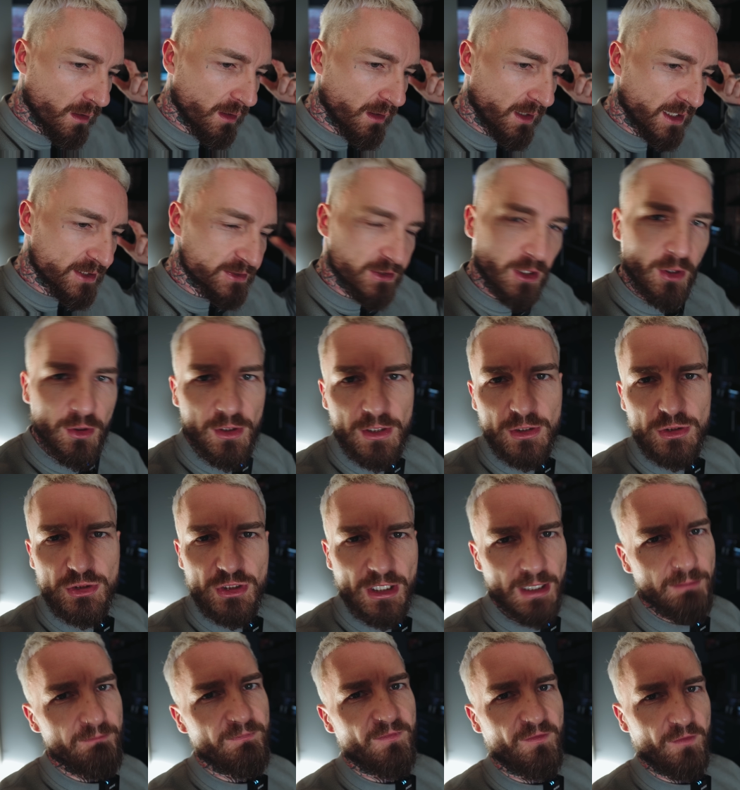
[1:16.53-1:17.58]
let's go to the
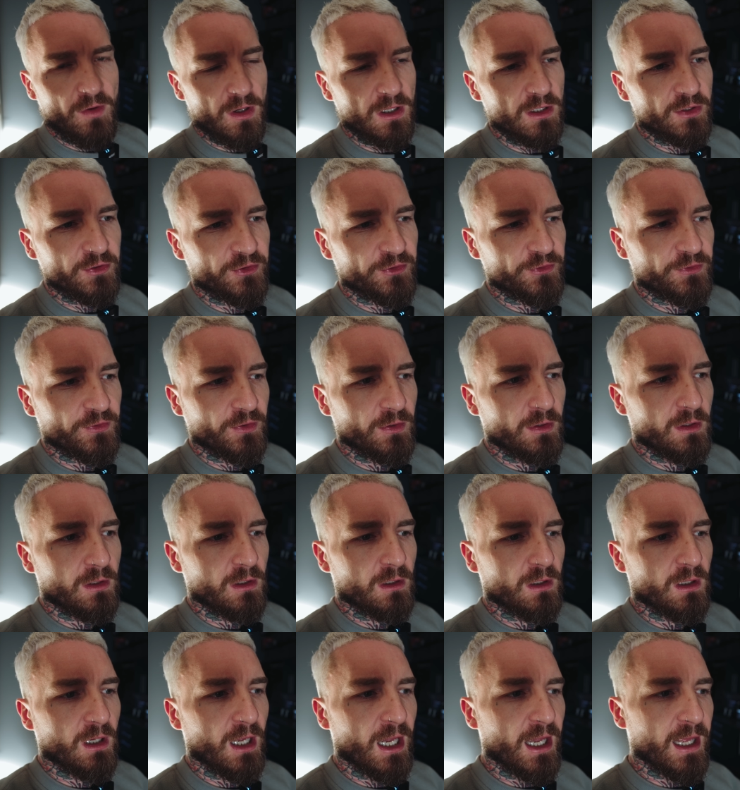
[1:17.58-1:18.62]
gym first,
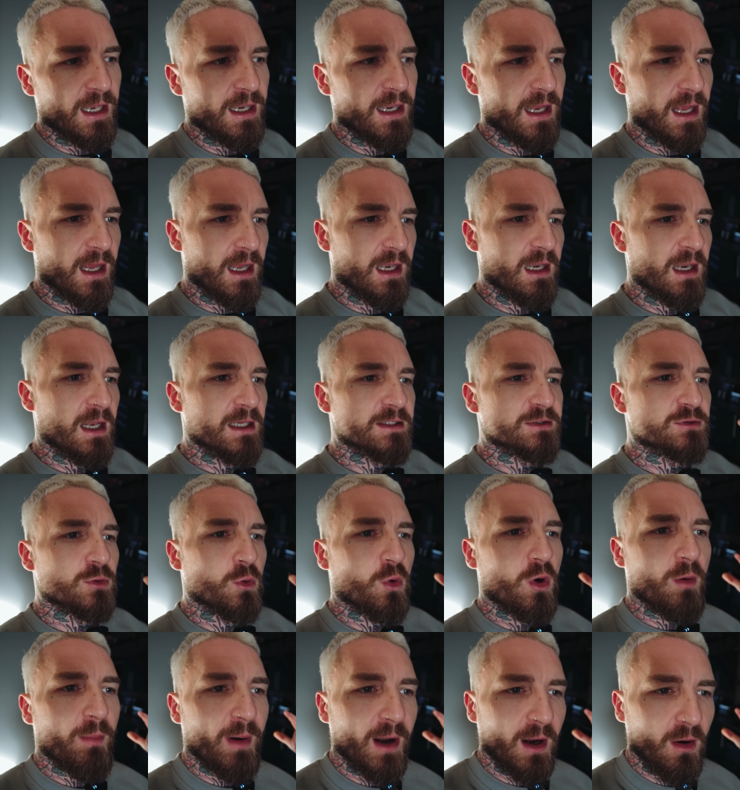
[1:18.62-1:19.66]
and then let's
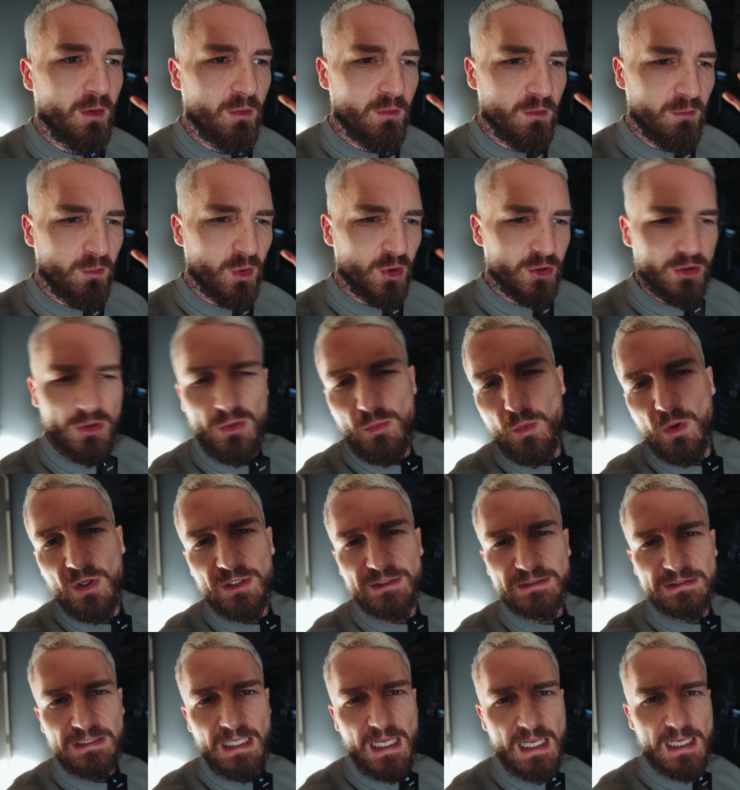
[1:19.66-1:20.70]
talk about what you
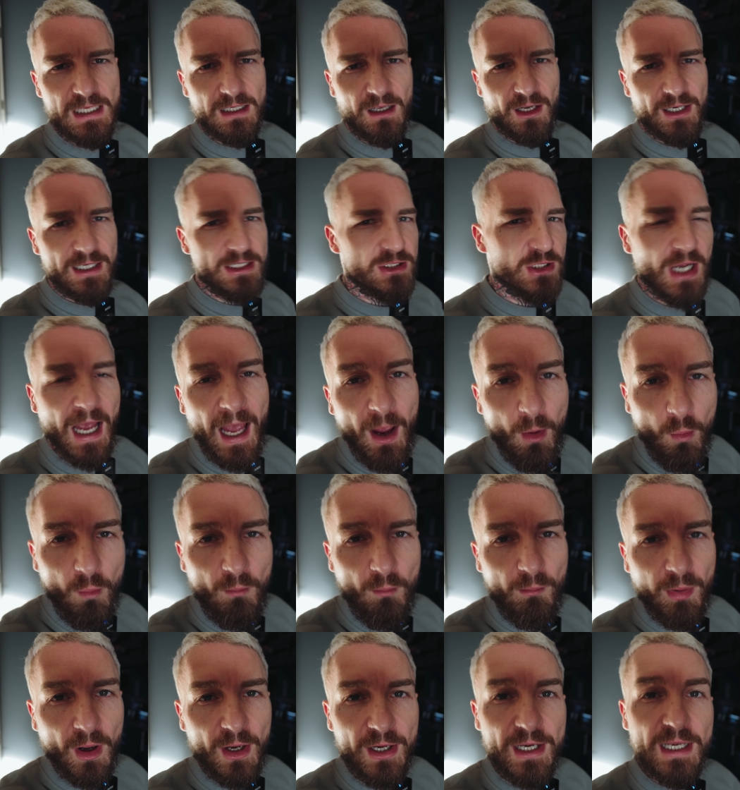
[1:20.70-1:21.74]
want to see. I need your
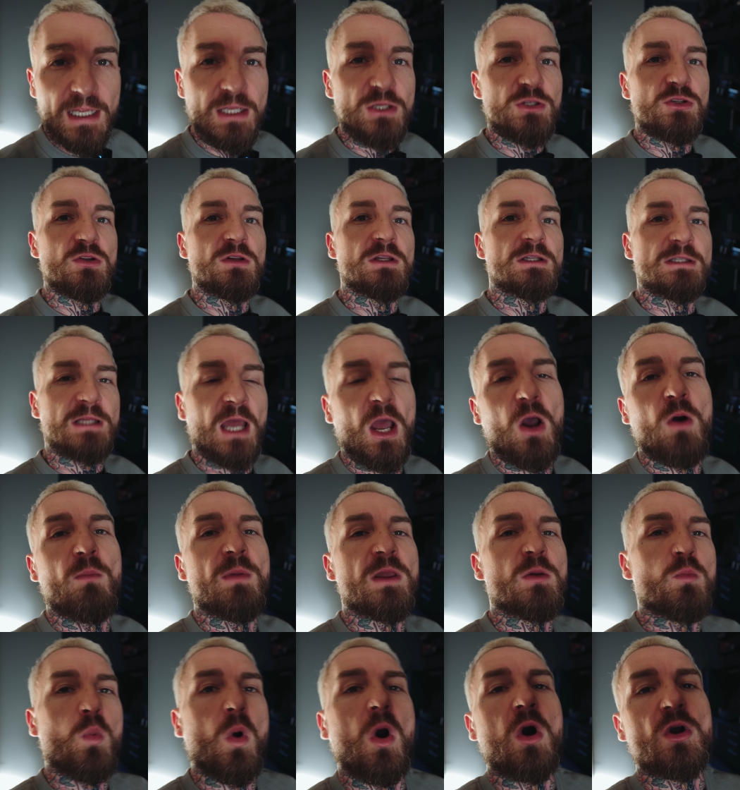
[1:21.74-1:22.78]
help. I need you to tell
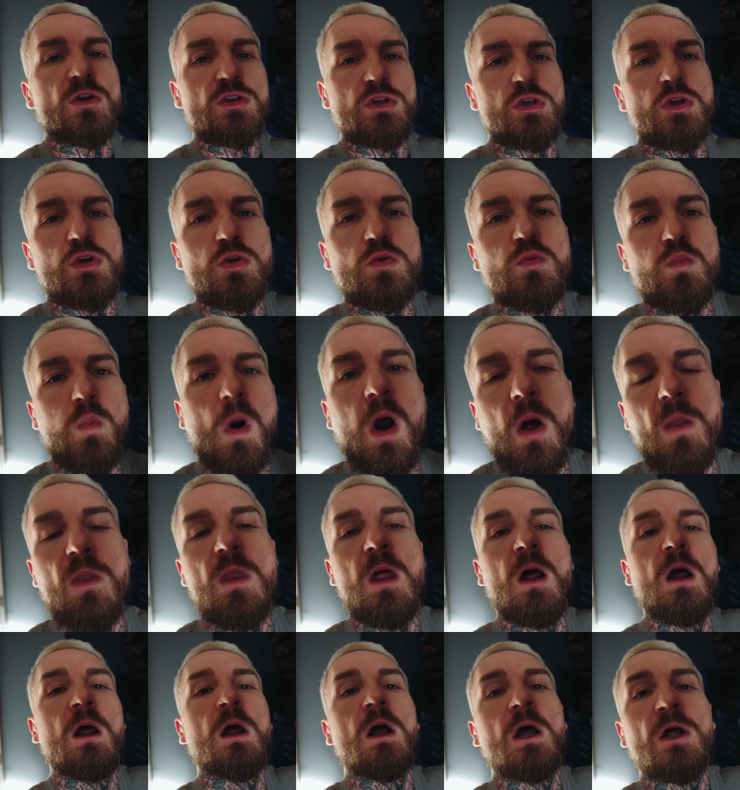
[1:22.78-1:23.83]
me what you want.
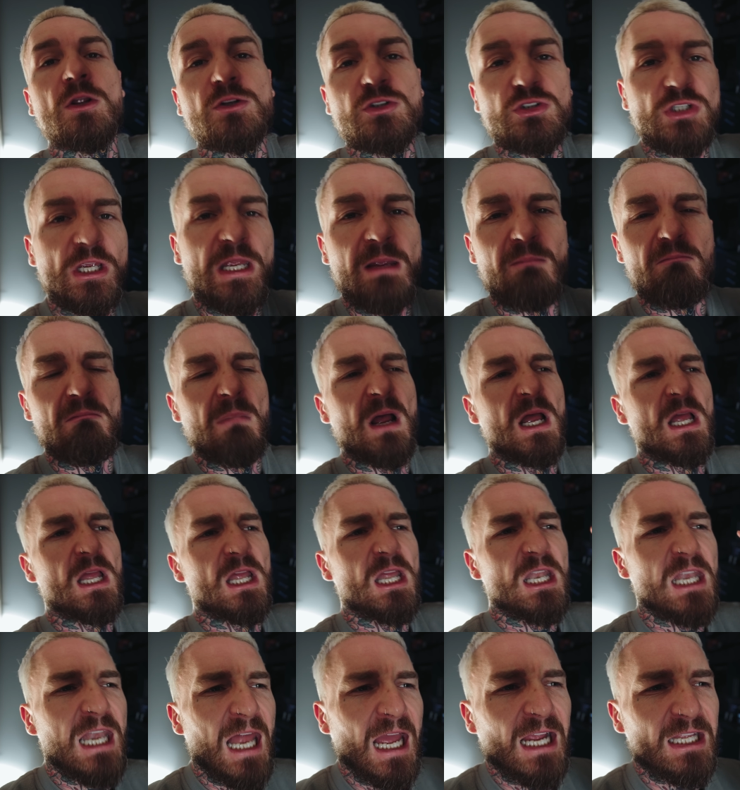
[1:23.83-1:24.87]
Gym,
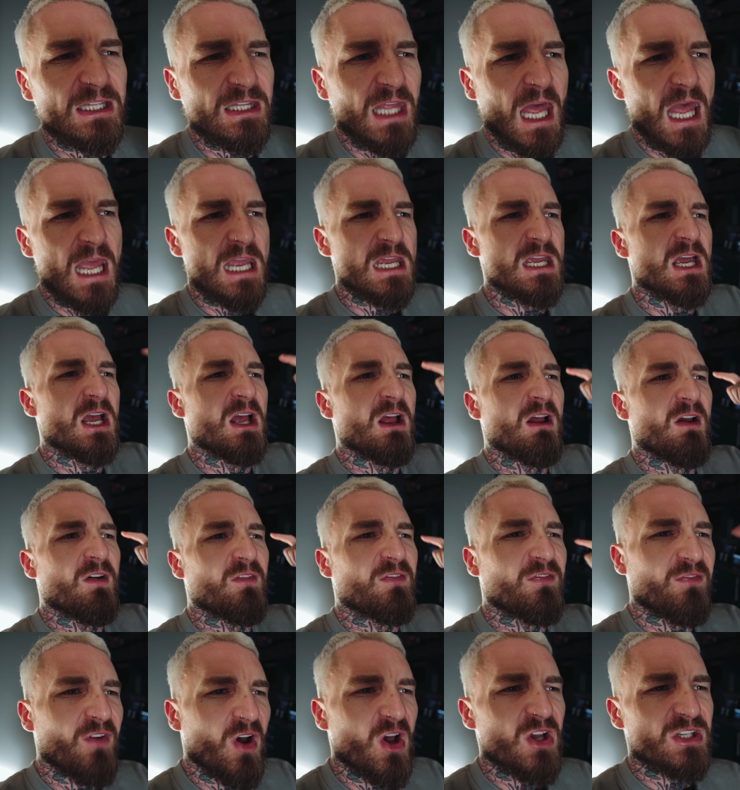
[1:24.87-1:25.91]
leg day,
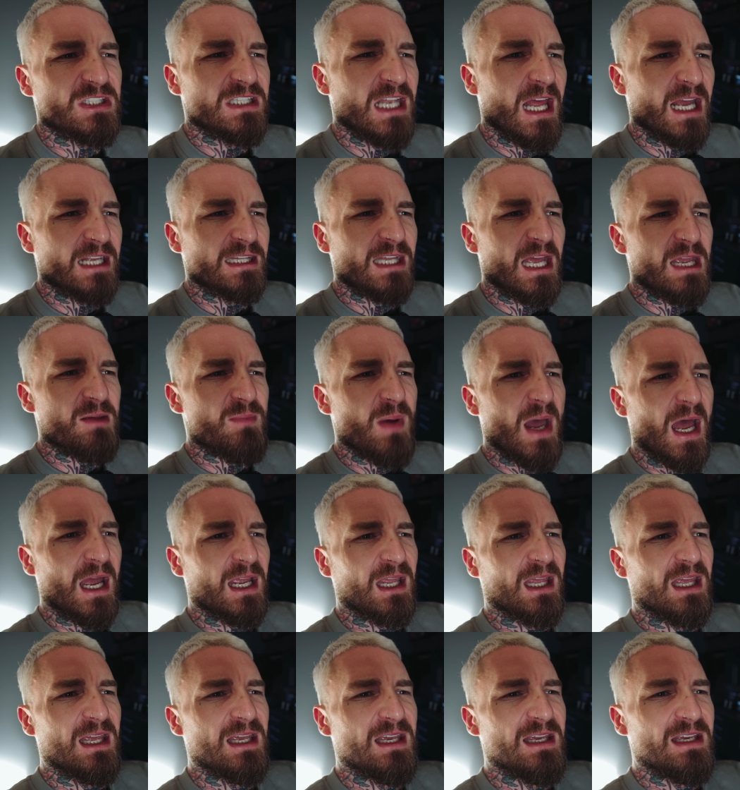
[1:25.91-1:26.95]
first leg day
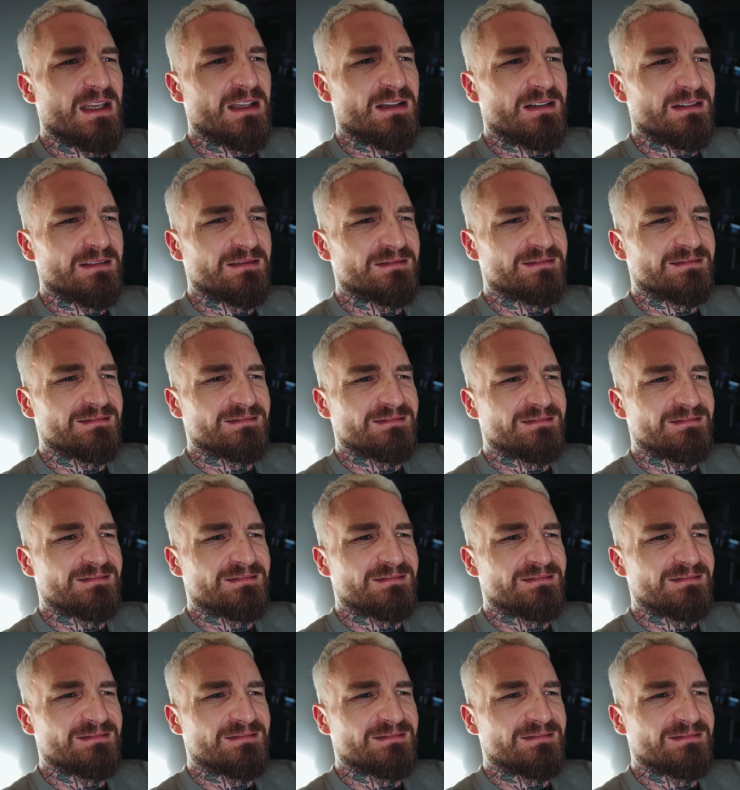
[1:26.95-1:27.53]
back in